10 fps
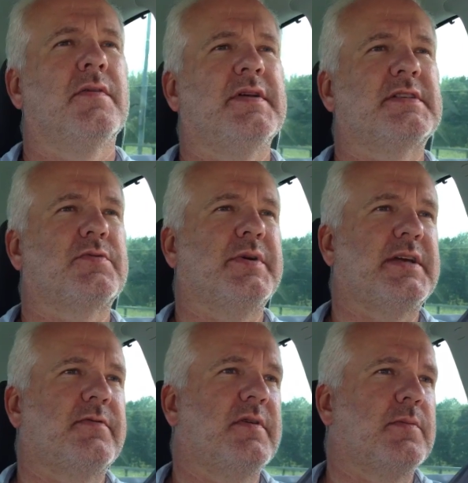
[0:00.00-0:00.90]
this
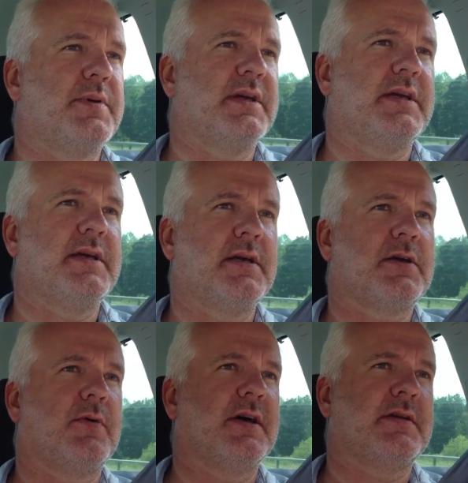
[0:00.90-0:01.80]
week will be
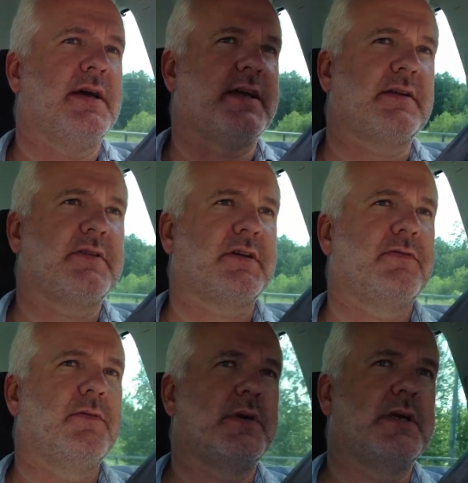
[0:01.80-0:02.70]
quite hectic
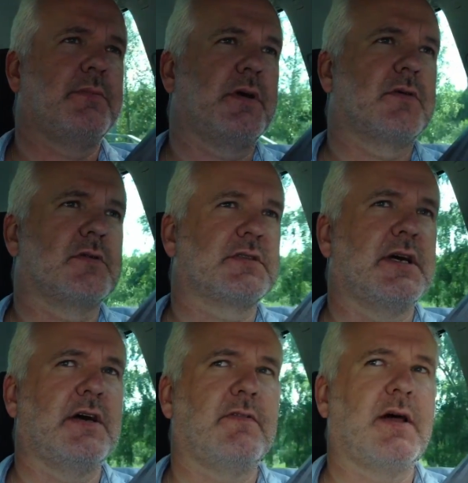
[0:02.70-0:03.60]
for me because
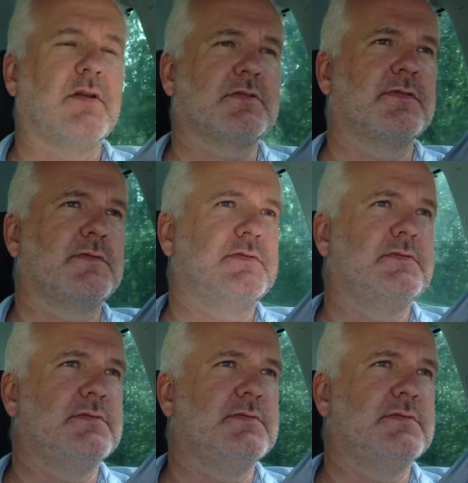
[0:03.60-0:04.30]
I have a lot of